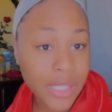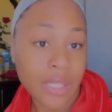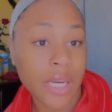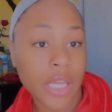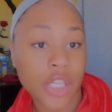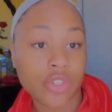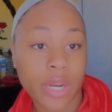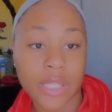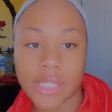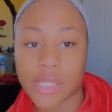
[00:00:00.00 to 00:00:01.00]
gonna get
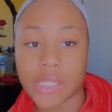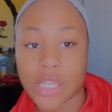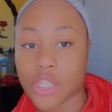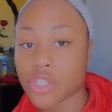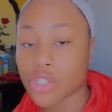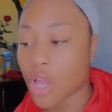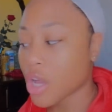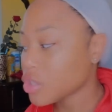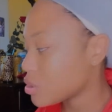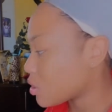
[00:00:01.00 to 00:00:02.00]
straight into this
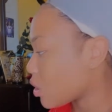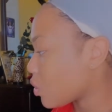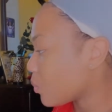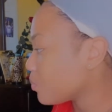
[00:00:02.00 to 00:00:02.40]
install. So